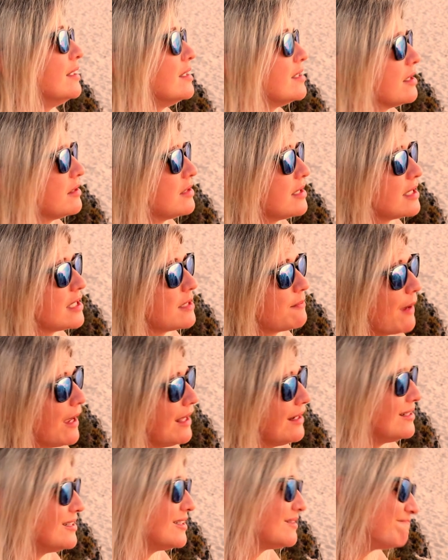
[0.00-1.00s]
So to
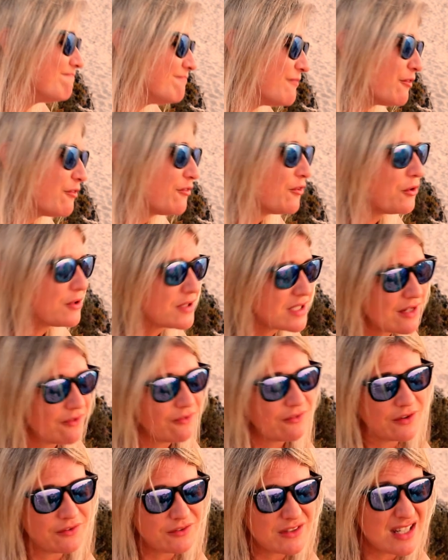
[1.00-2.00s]
spend 40,
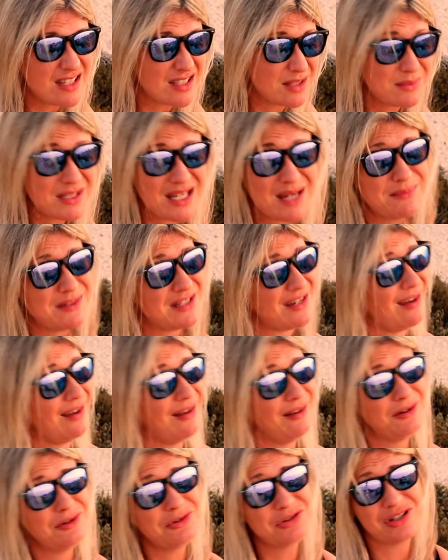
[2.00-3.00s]
50, sometimes
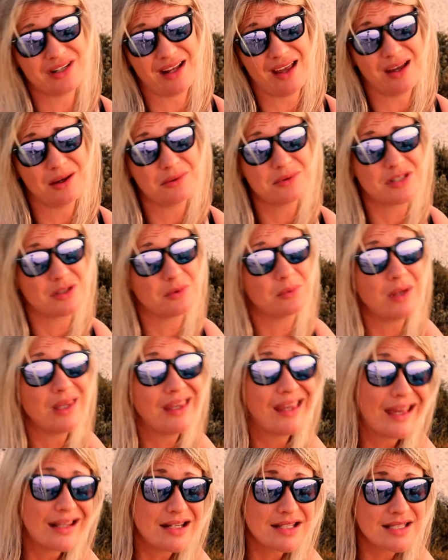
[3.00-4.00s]
100 hours a
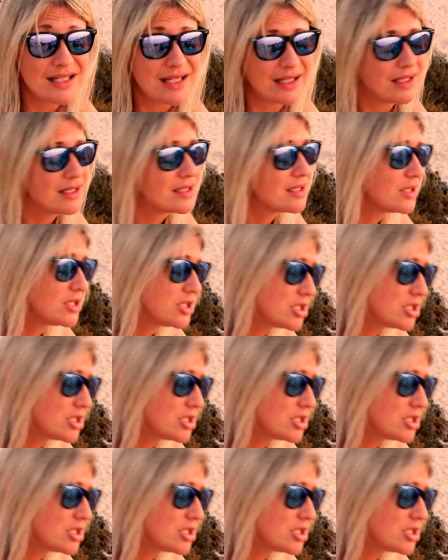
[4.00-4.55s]
week editing is